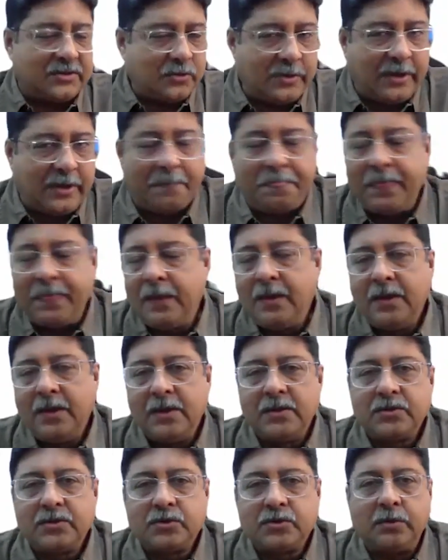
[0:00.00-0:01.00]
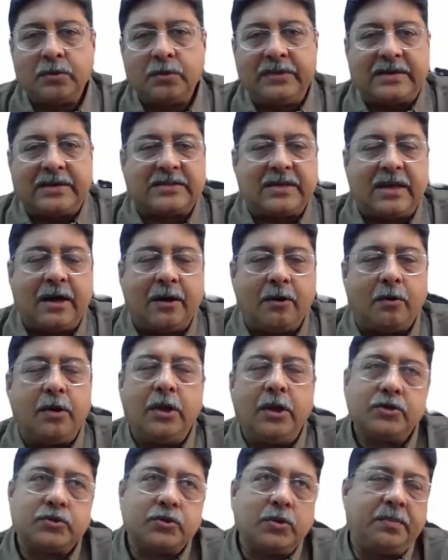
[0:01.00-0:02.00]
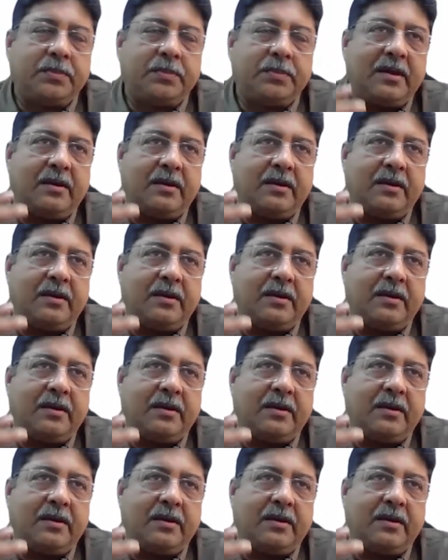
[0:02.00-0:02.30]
Okay, so that's how. So